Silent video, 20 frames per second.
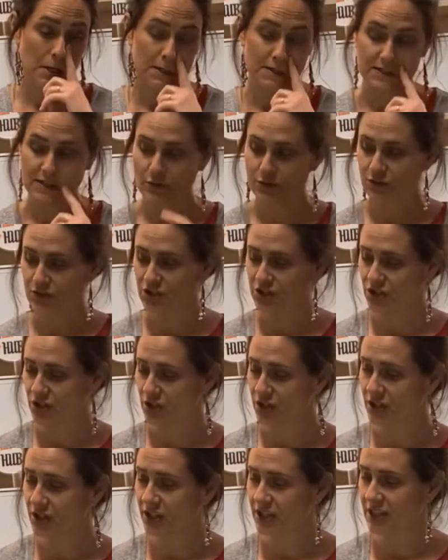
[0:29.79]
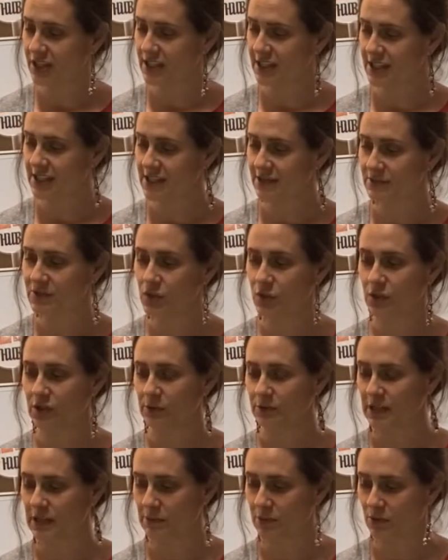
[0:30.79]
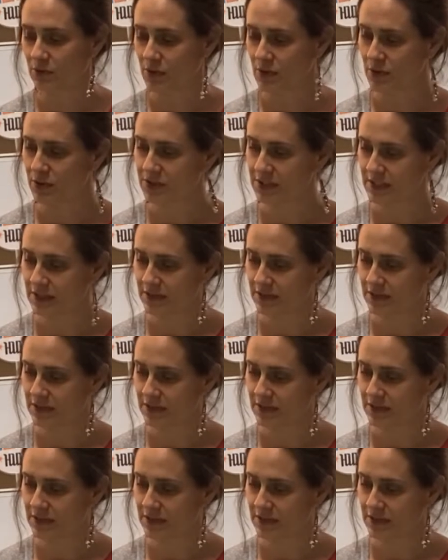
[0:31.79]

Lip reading: So for sure you're going to need some toilet paper rolls.